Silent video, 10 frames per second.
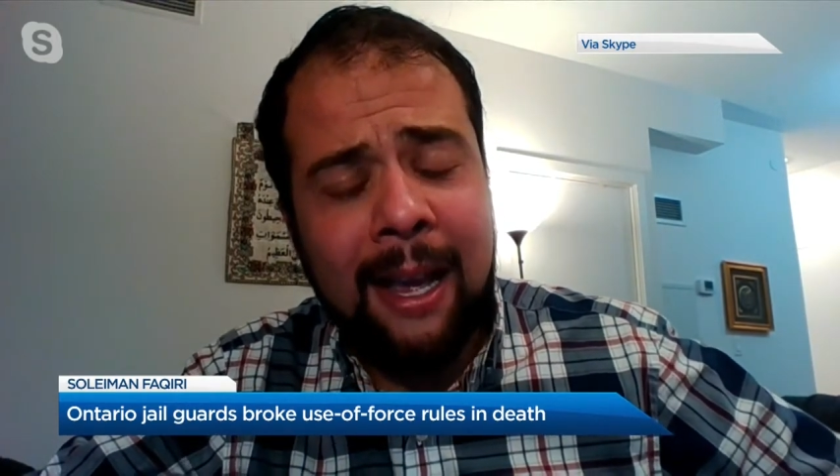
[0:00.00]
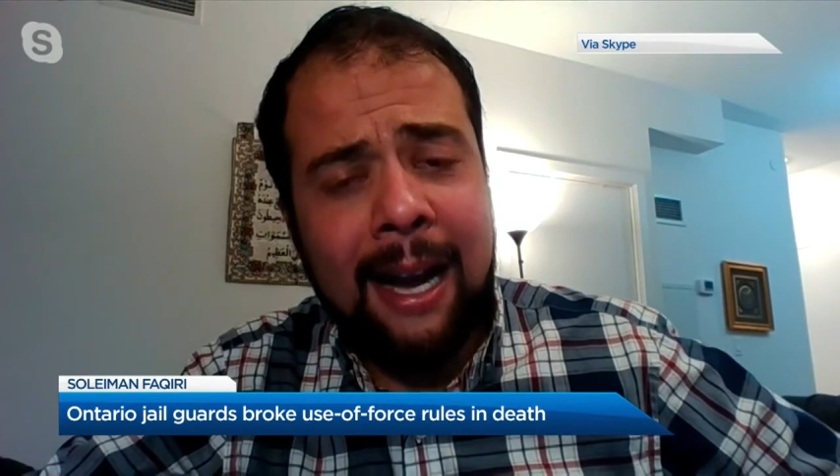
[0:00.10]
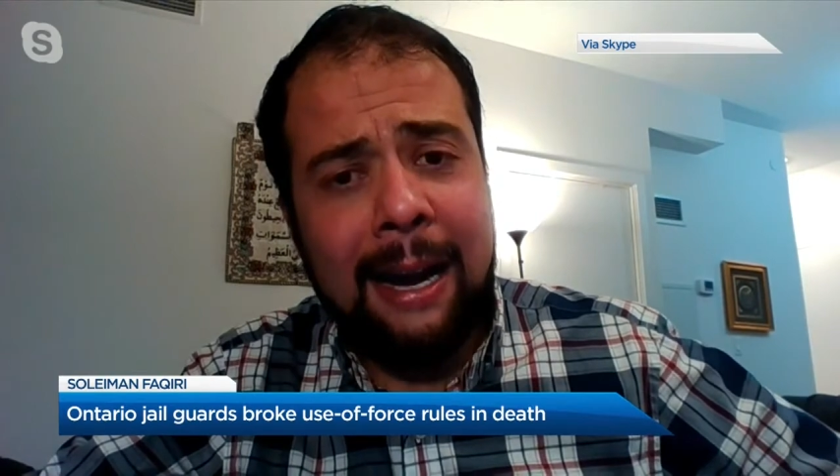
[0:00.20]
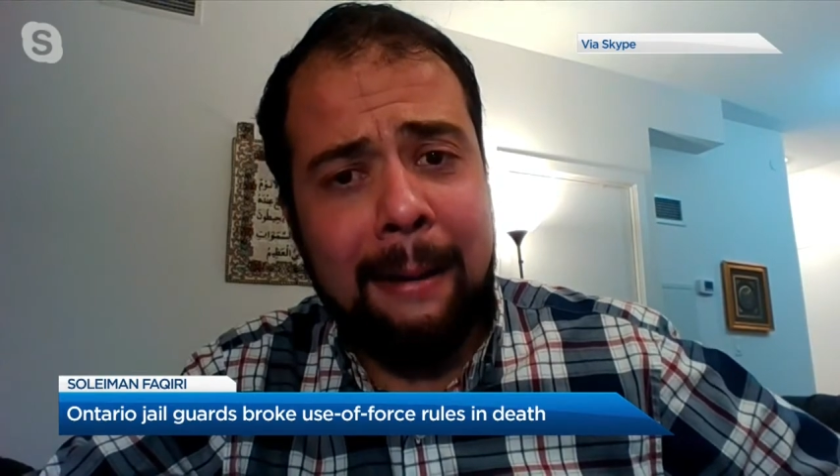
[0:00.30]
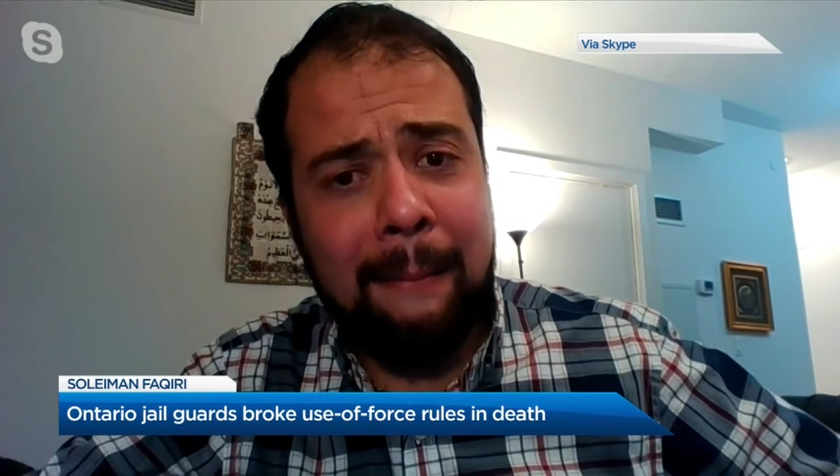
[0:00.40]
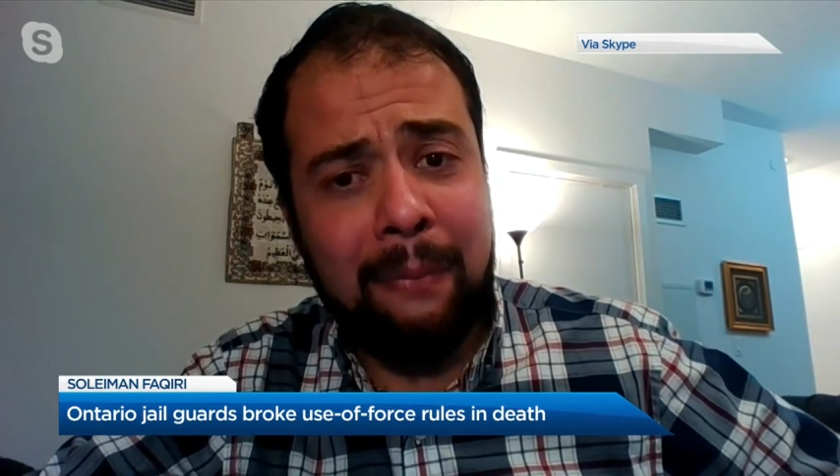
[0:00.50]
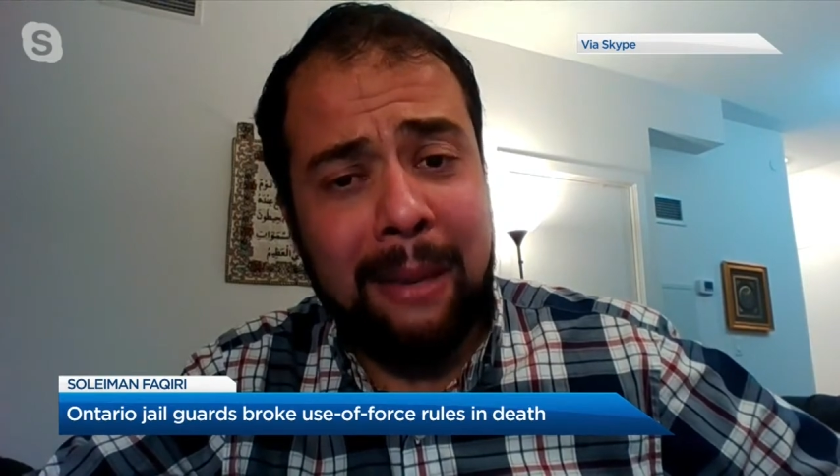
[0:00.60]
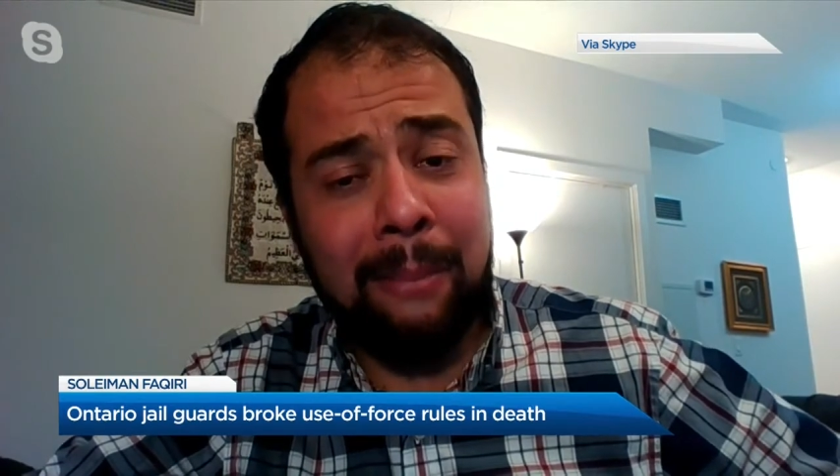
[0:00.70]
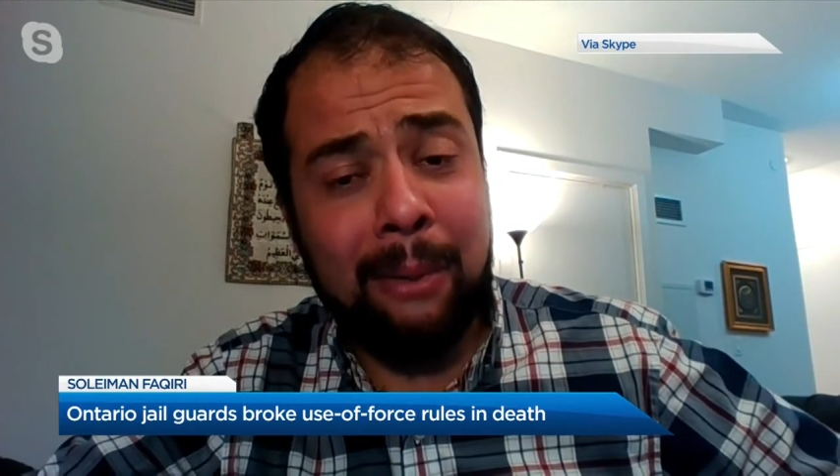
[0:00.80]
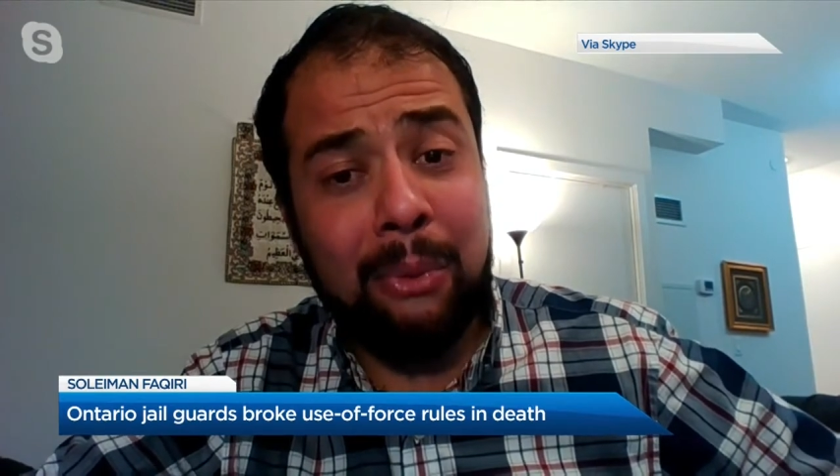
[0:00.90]

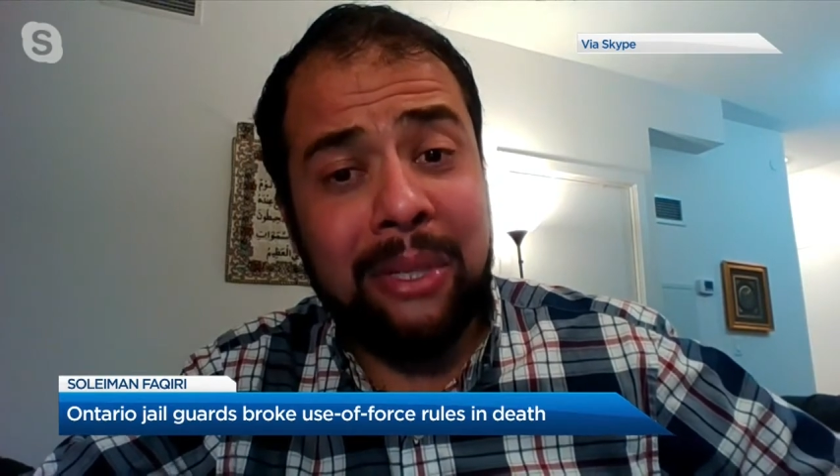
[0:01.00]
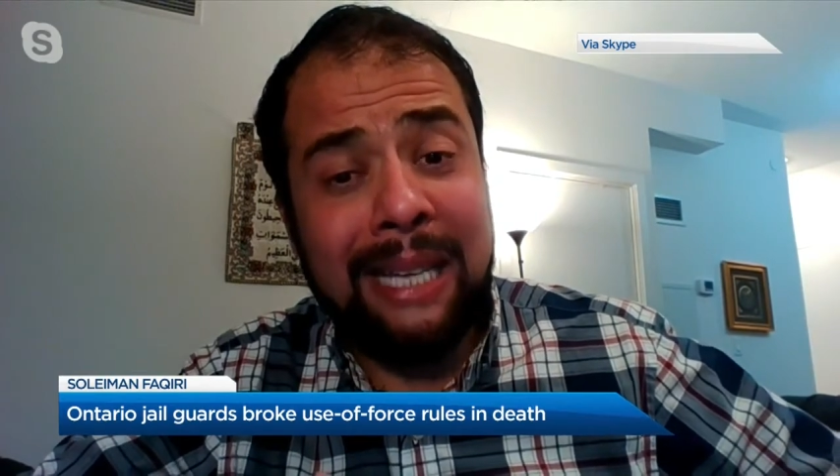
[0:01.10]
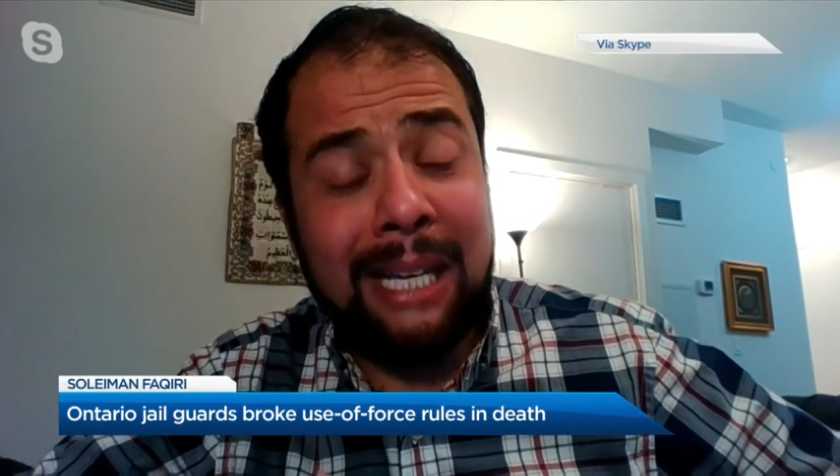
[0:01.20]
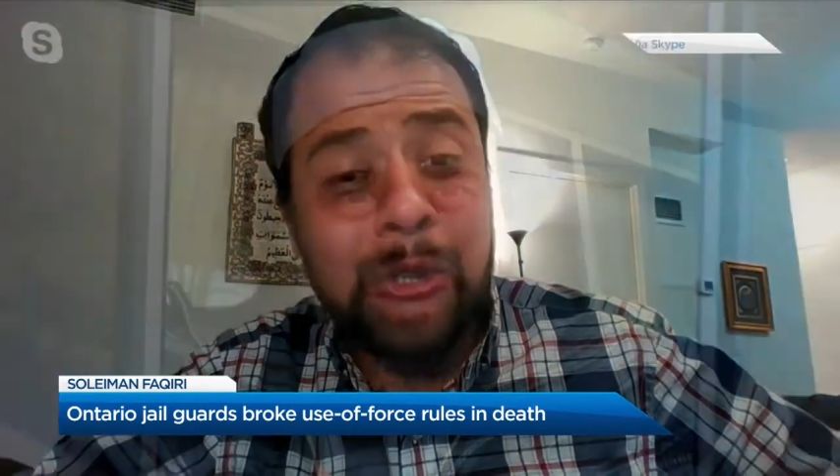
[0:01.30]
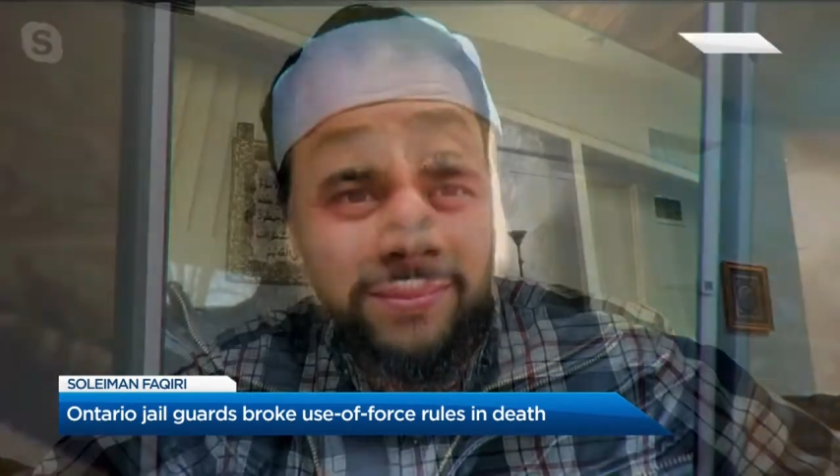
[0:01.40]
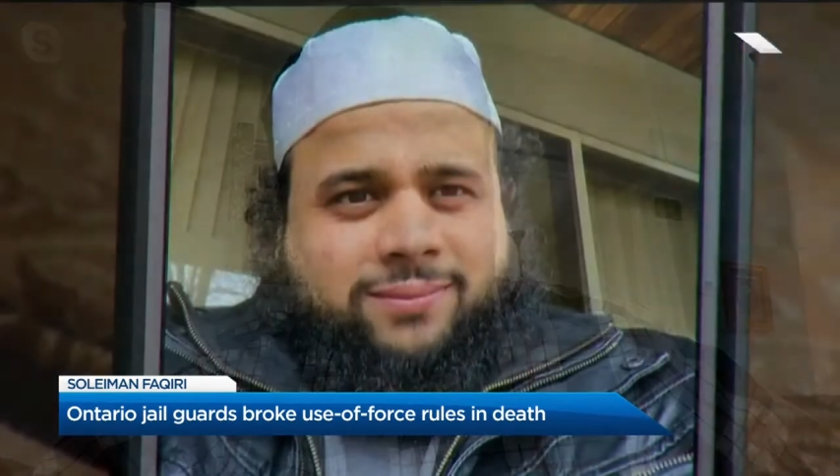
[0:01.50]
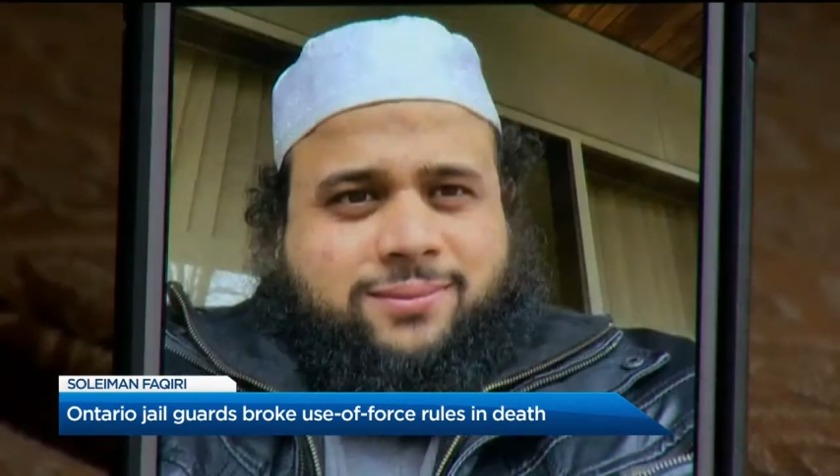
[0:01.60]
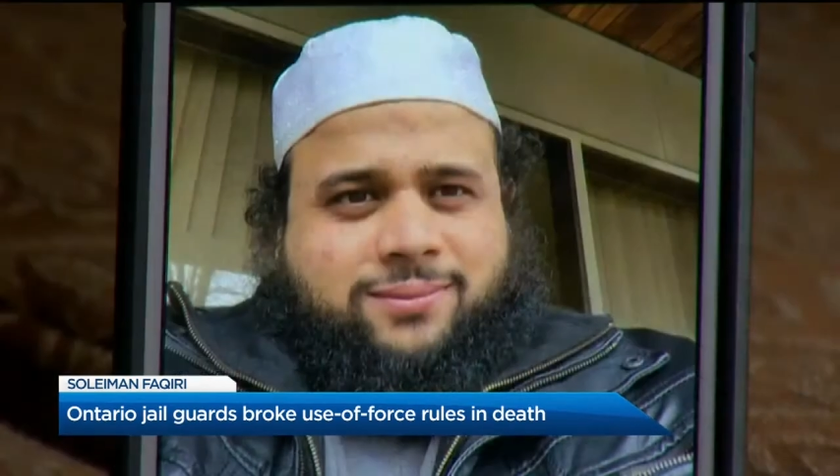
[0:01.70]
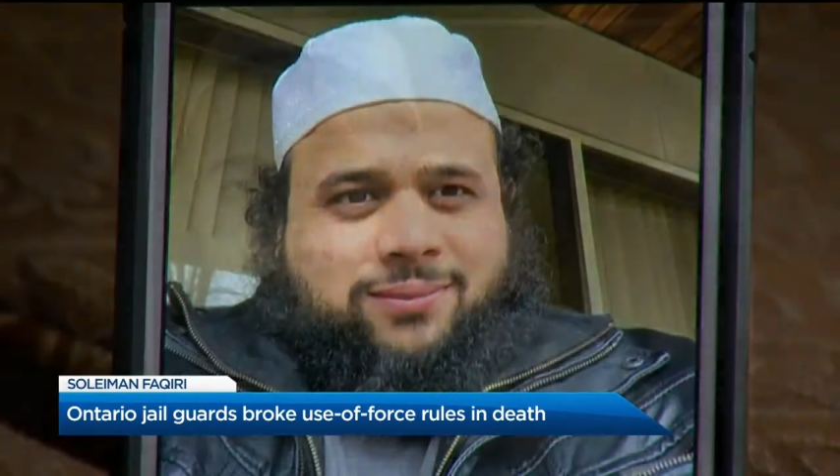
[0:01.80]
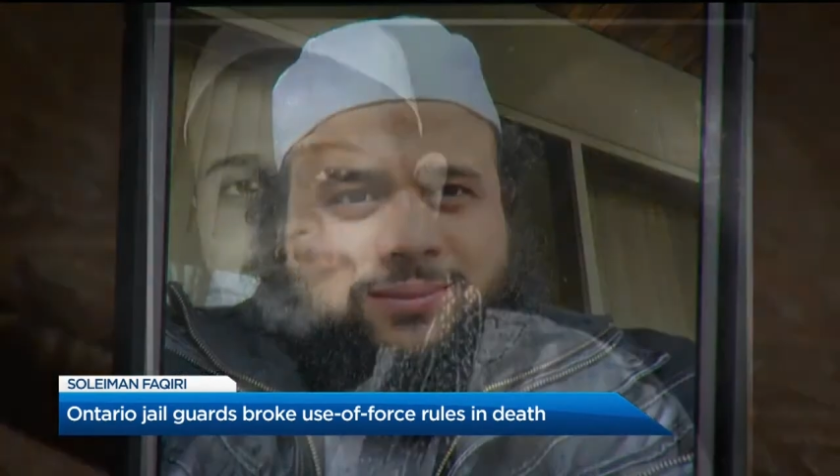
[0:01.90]
But what we take solace in